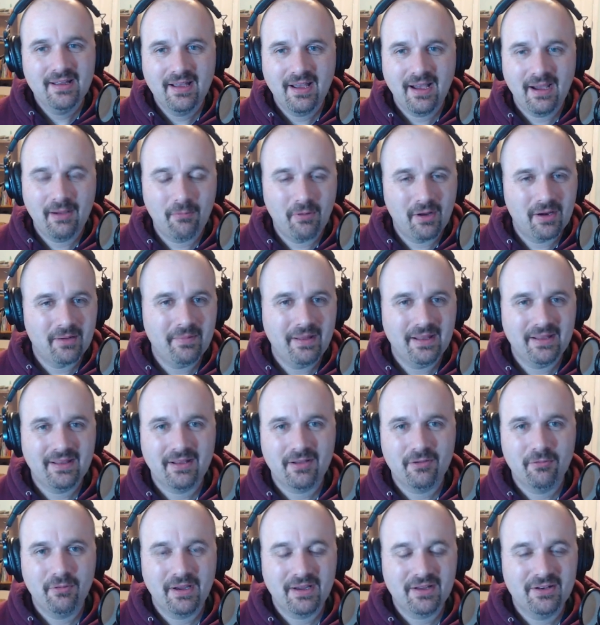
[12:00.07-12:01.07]
I want to make a
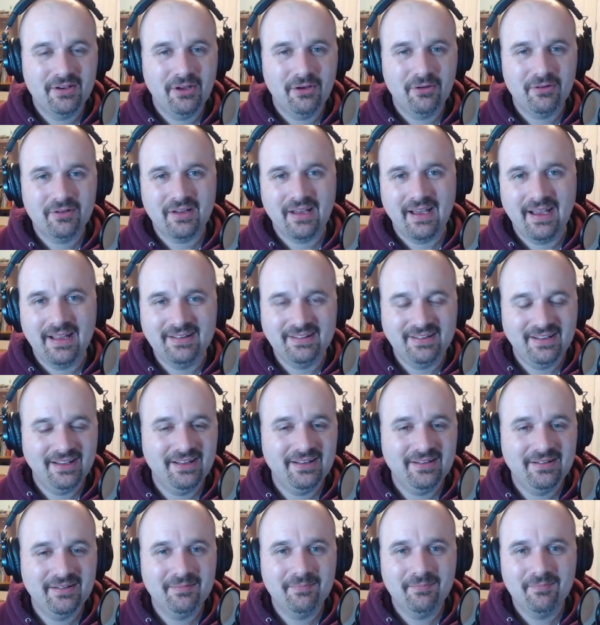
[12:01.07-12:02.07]
quick note. I
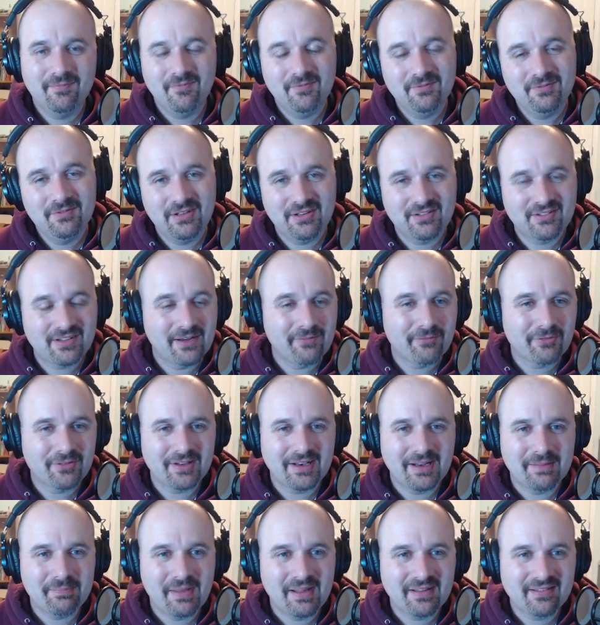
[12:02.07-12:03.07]
did discover
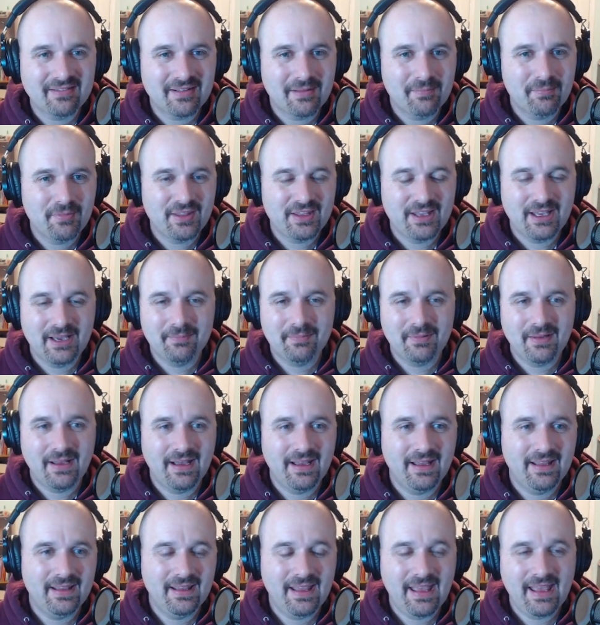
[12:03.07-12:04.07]
that I messed something up.
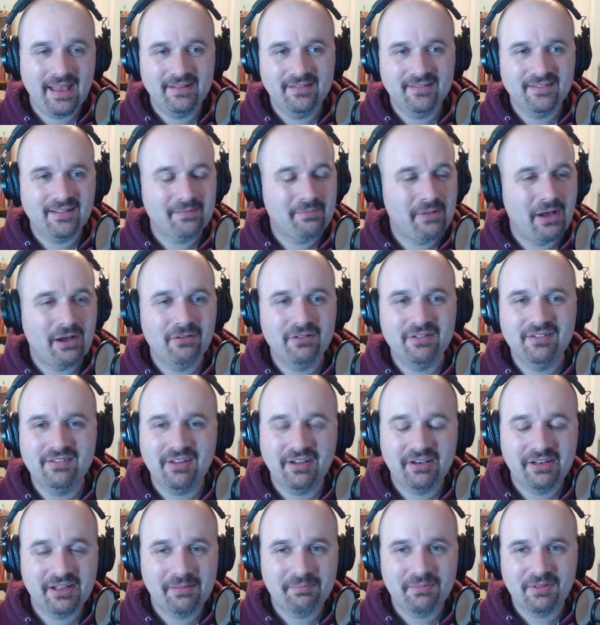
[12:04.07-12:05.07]
I had somehow, in
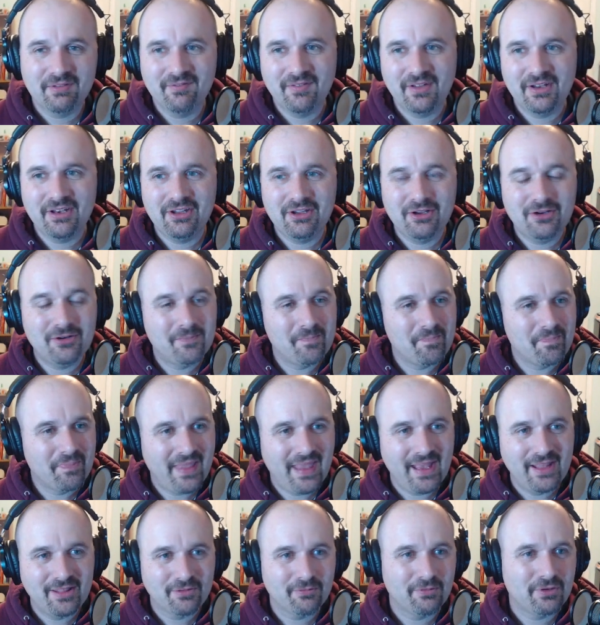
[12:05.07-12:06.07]
setting up the video
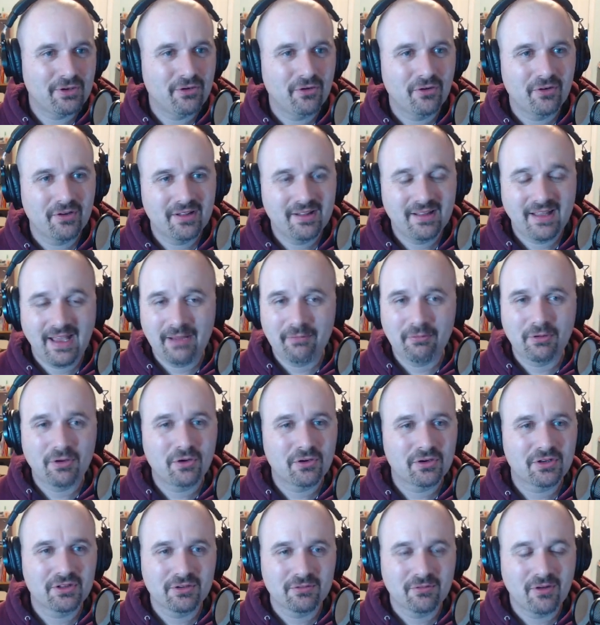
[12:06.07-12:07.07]
and the recording, I
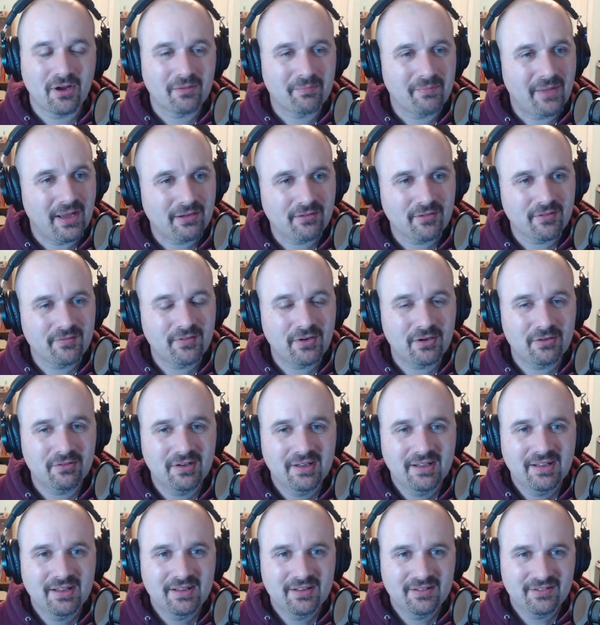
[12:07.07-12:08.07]
recorded the wrong microphone,
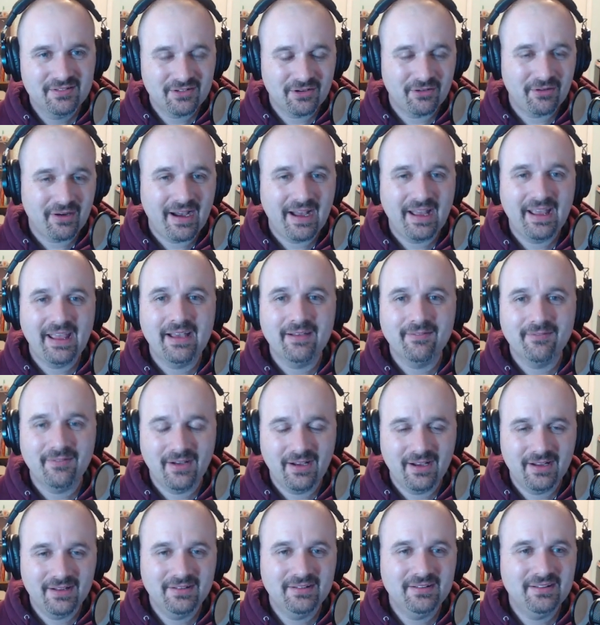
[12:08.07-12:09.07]
so I have
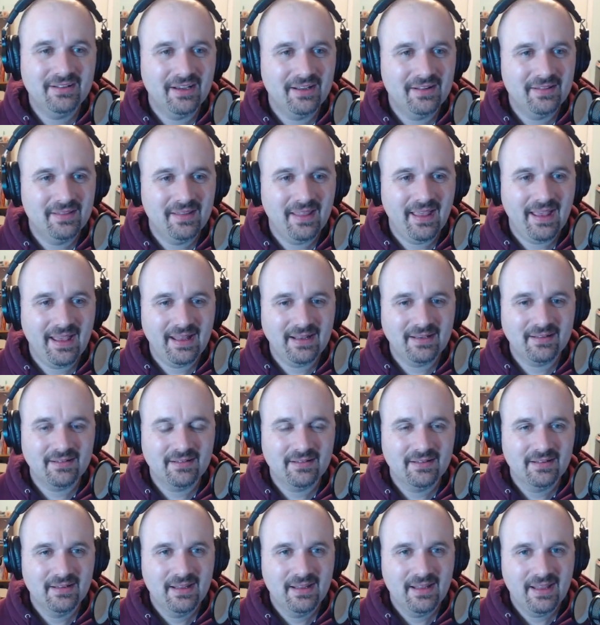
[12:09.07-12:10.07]
undone that,
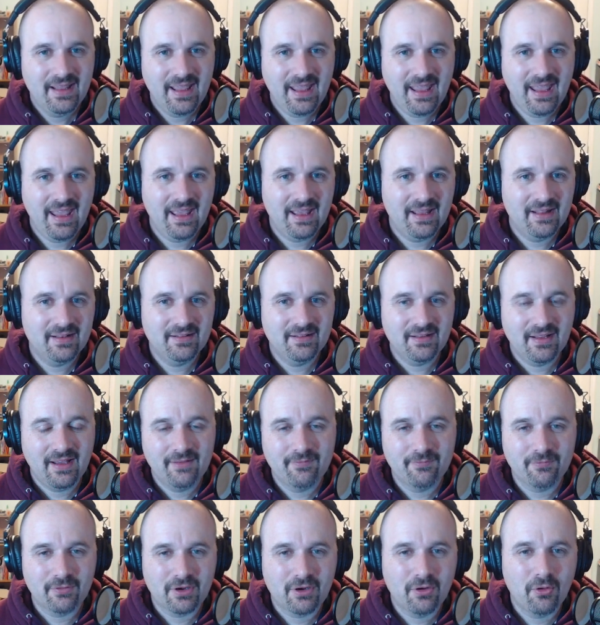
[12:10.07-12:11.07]
and
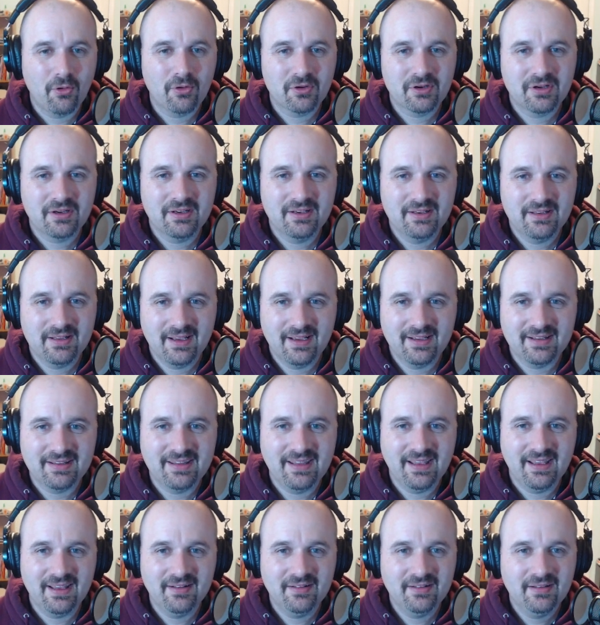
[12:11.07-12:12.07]
I've recorded
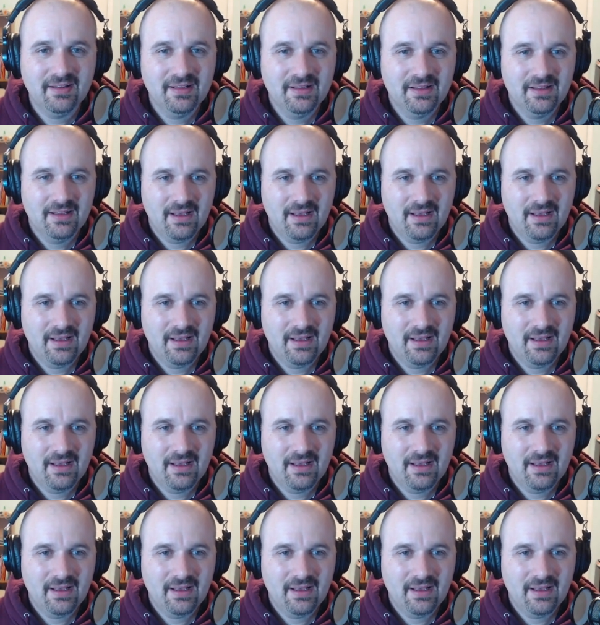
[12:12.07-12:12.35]
again.